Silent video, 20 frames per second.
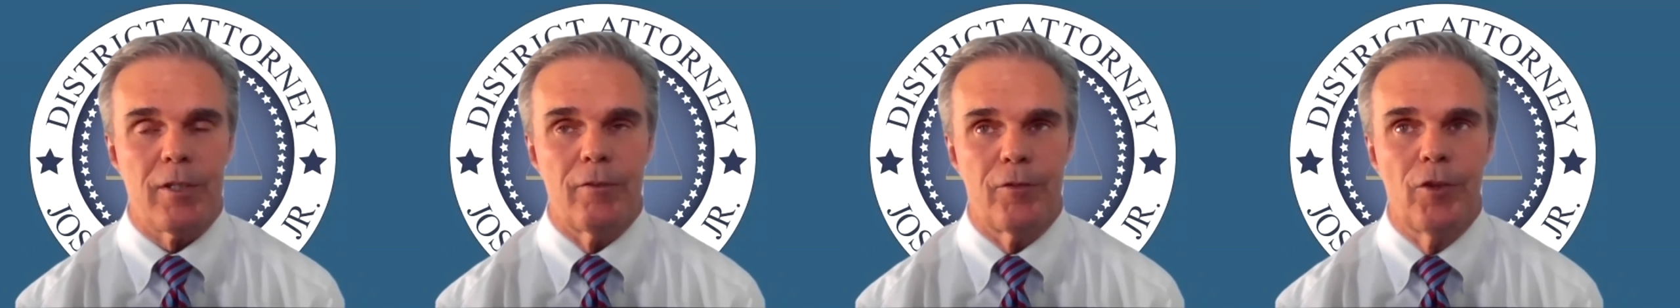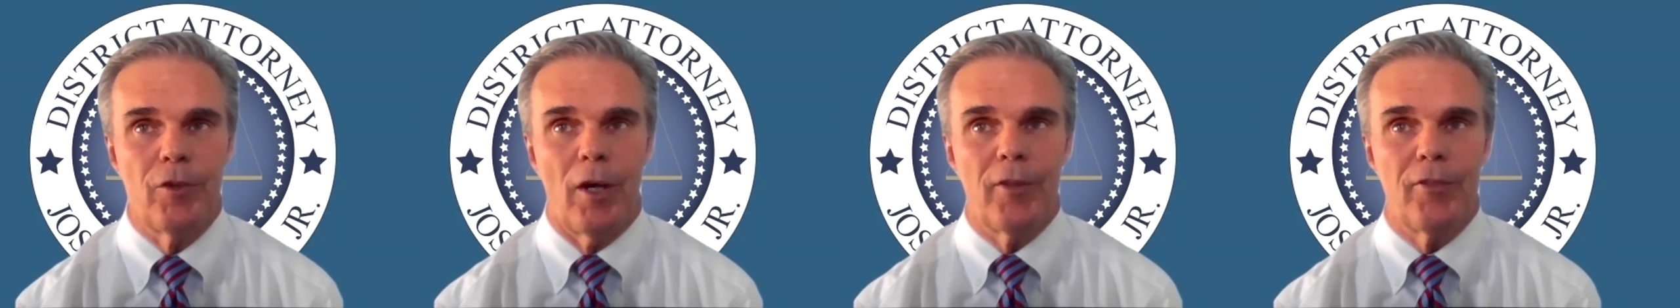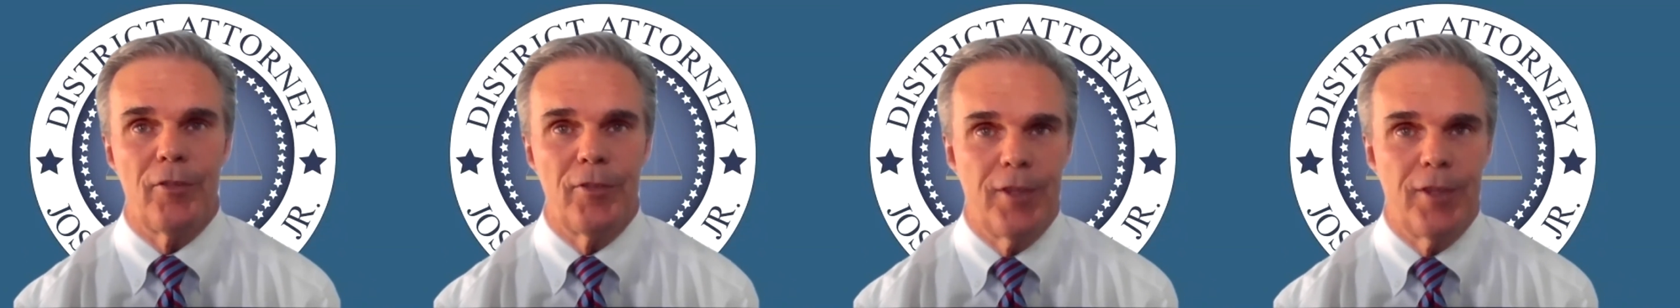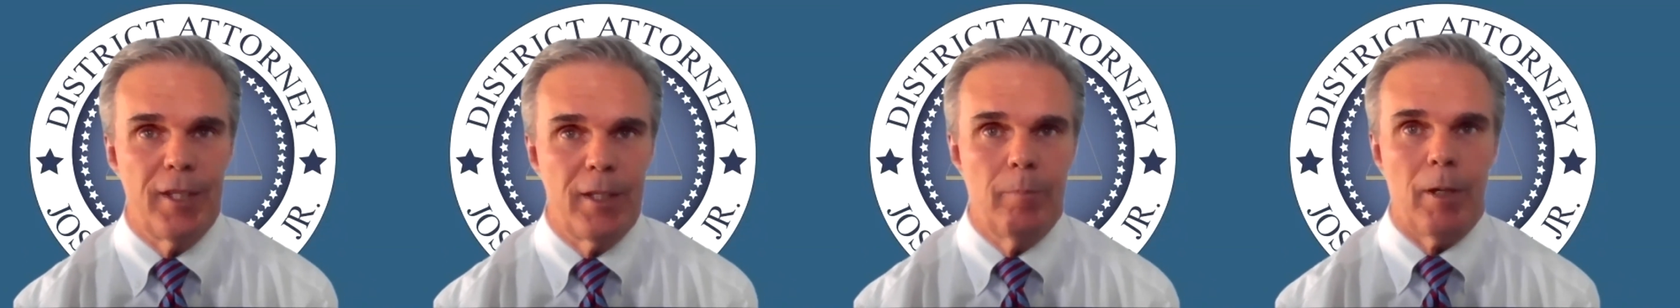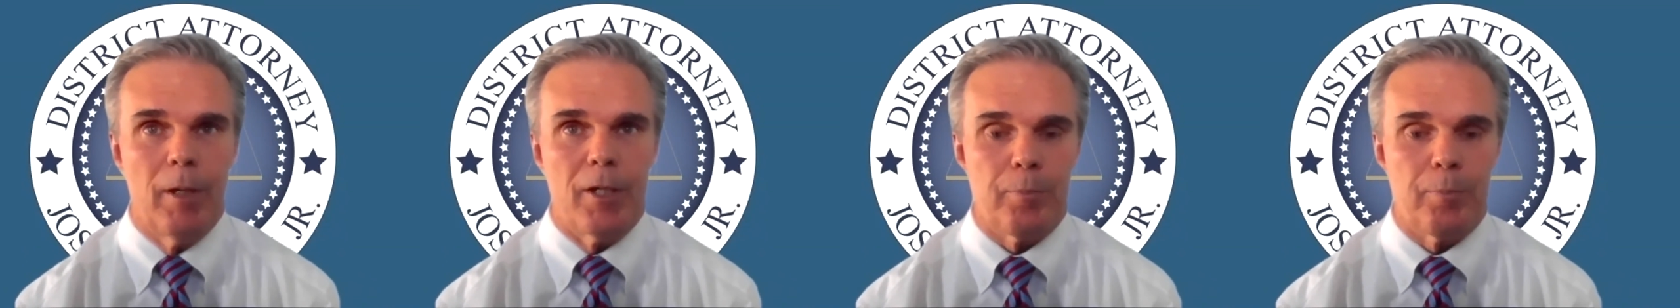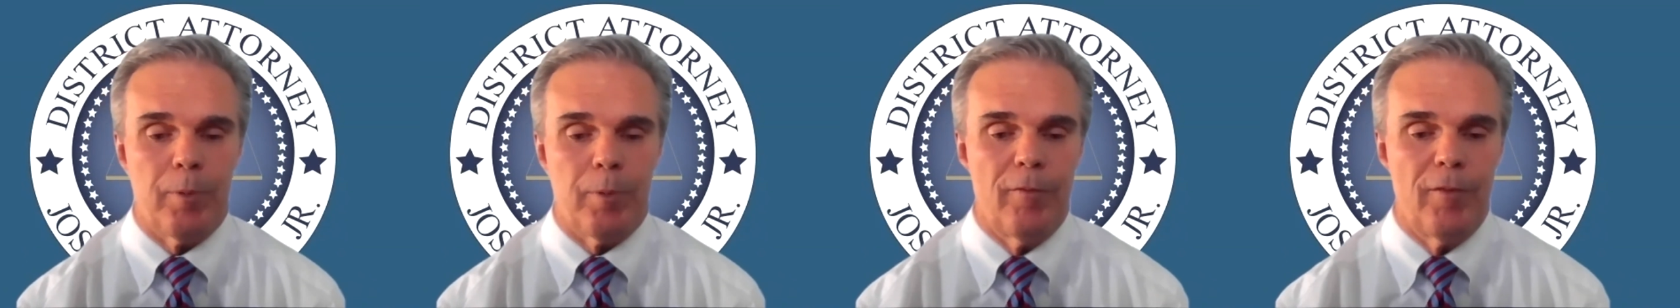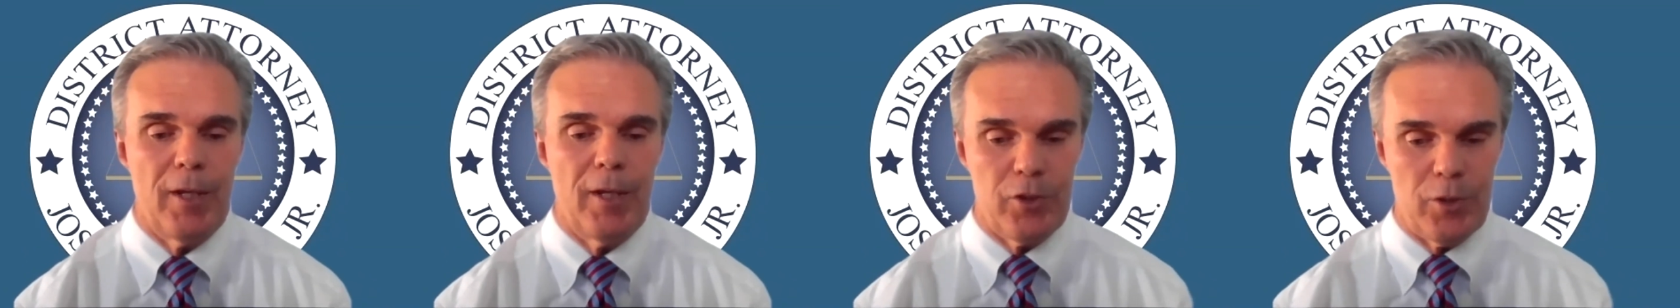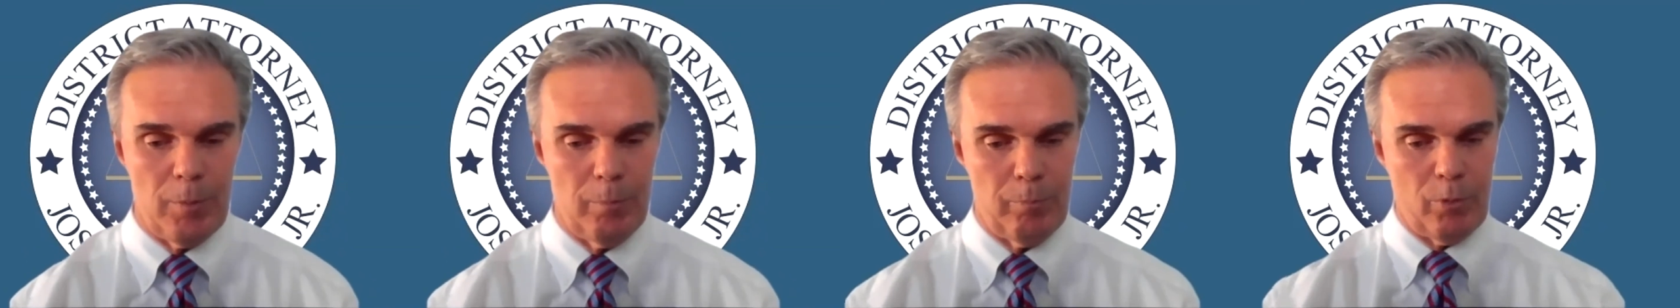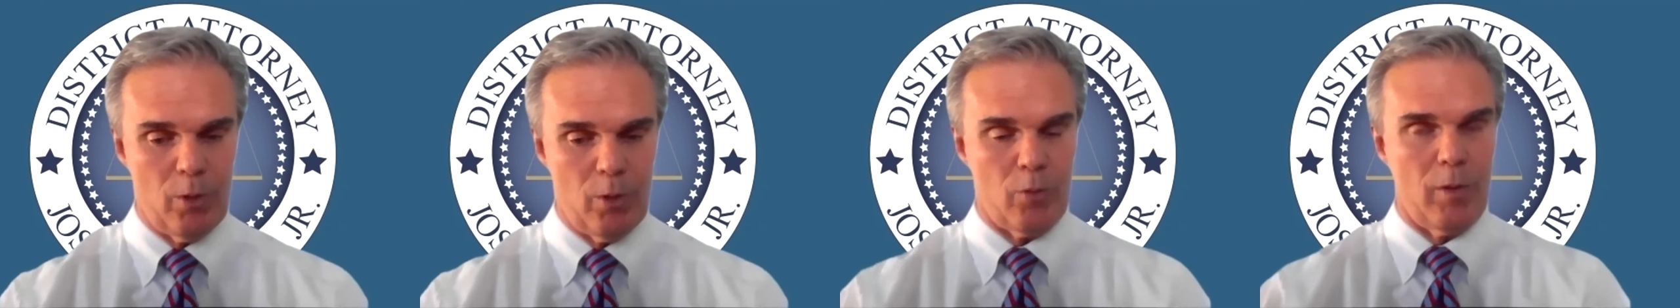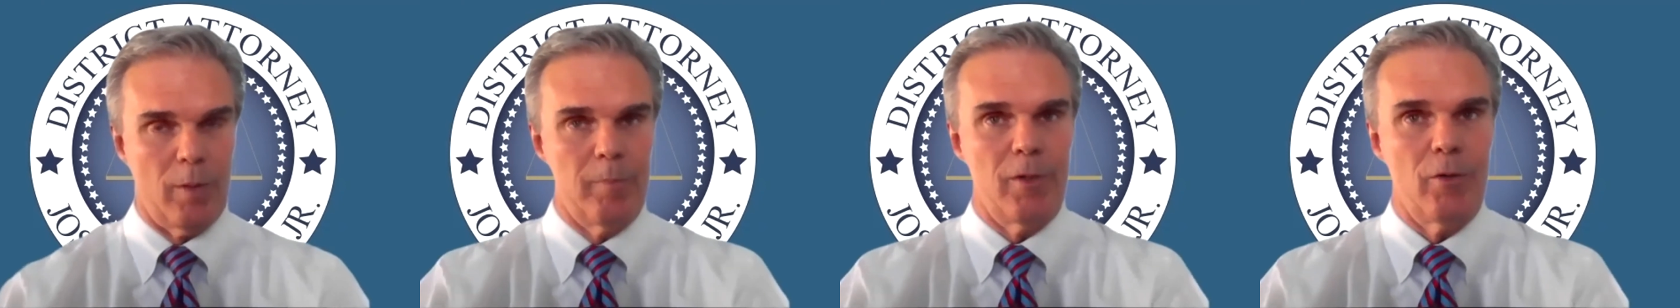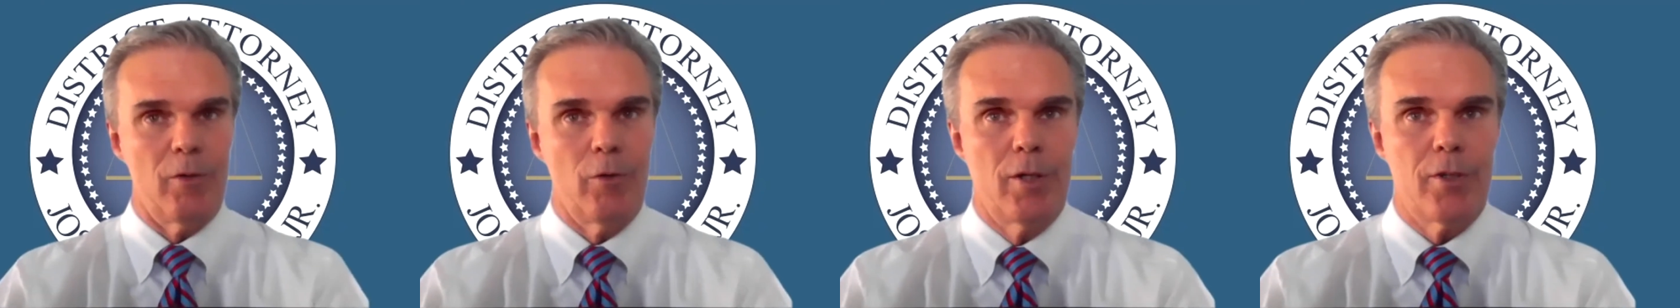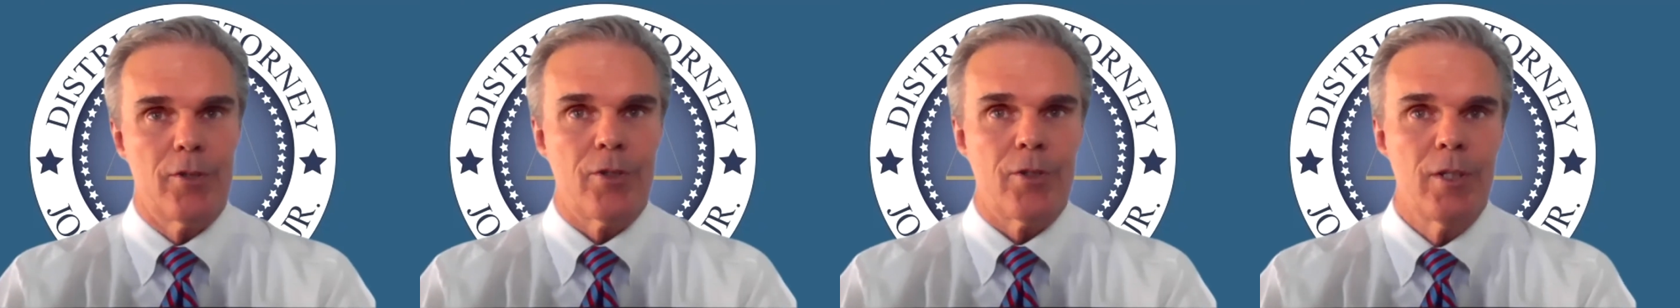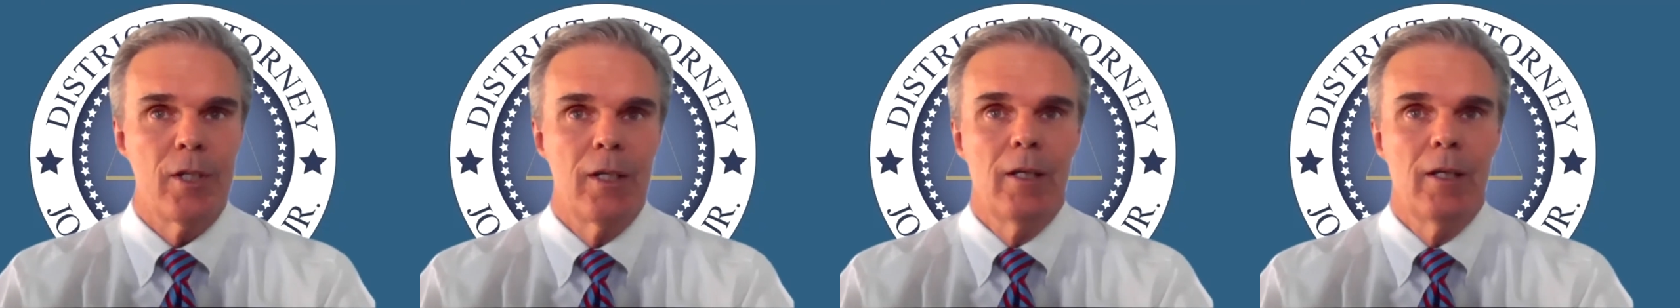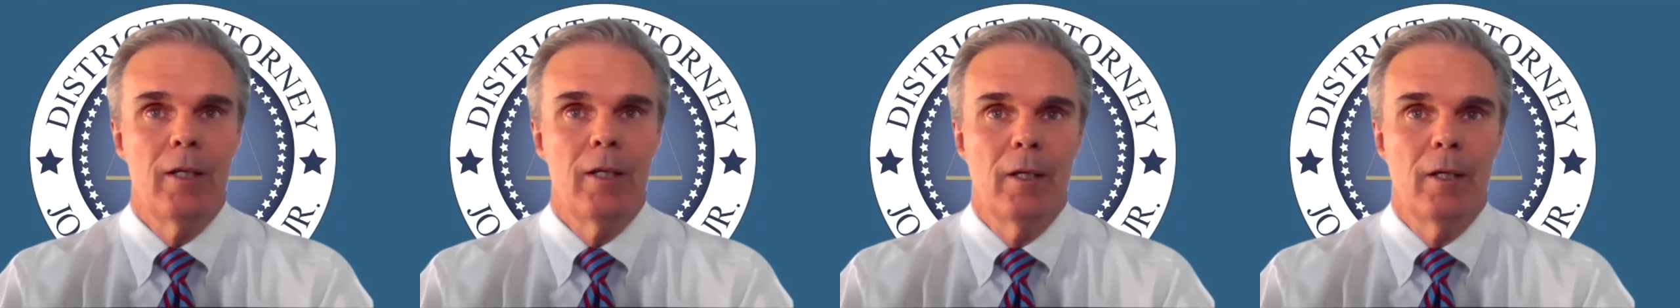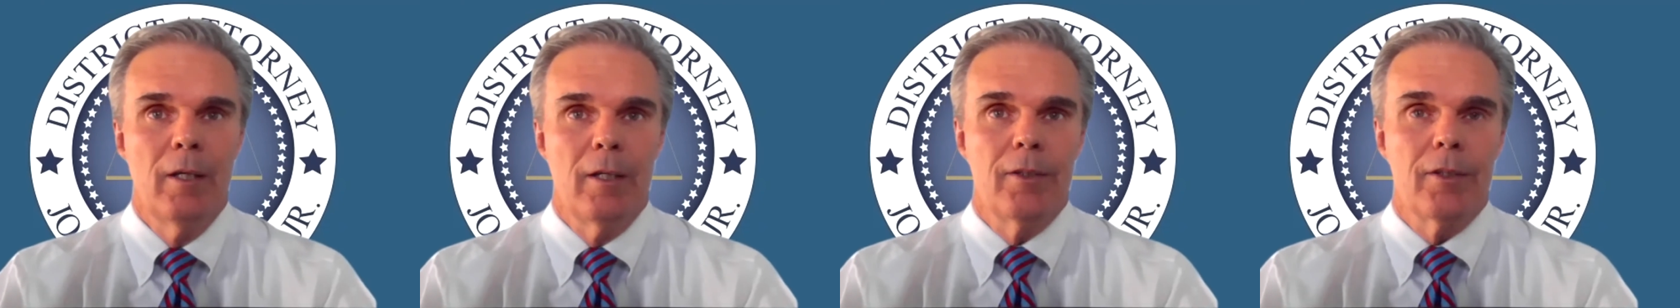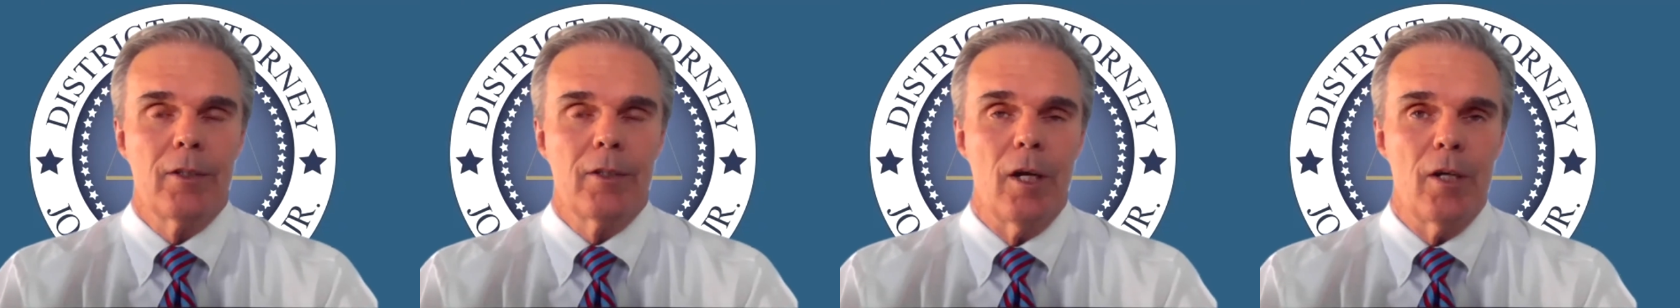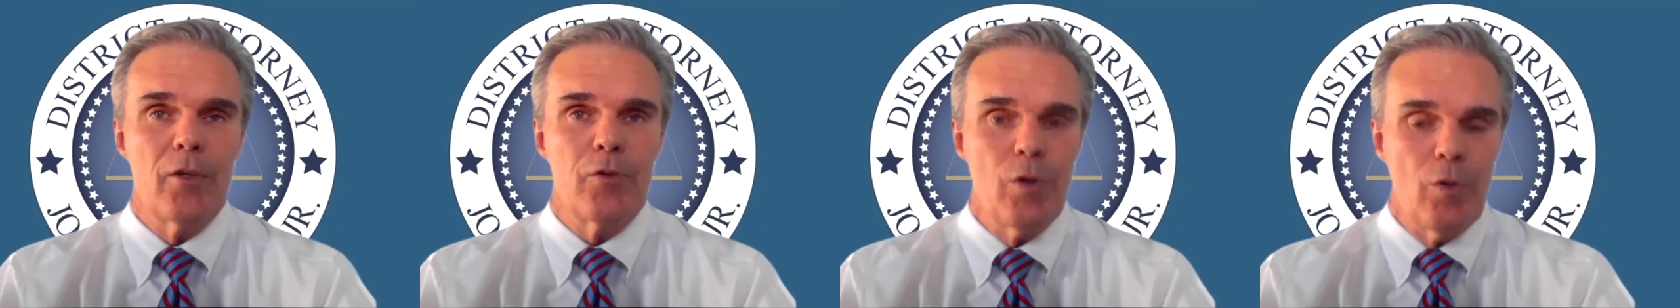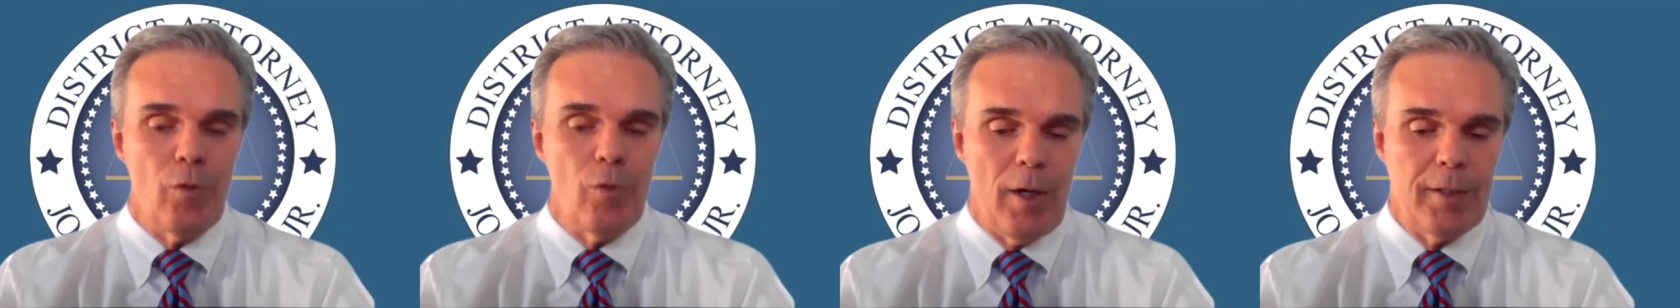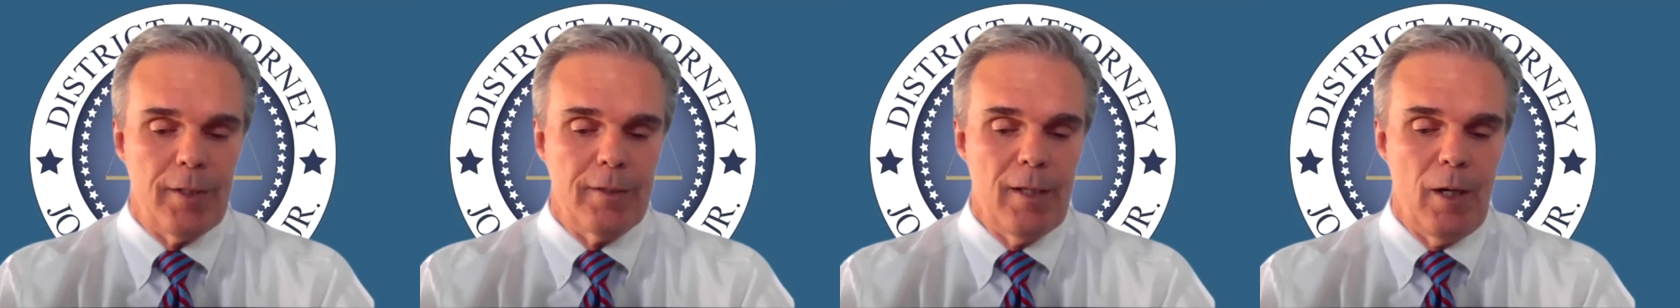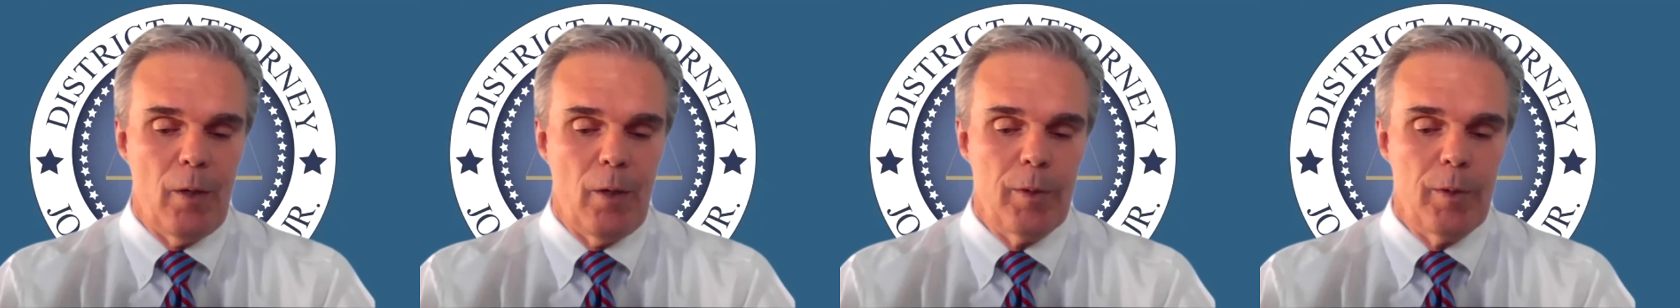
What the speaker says: if not the best prevention program there is in the country right now.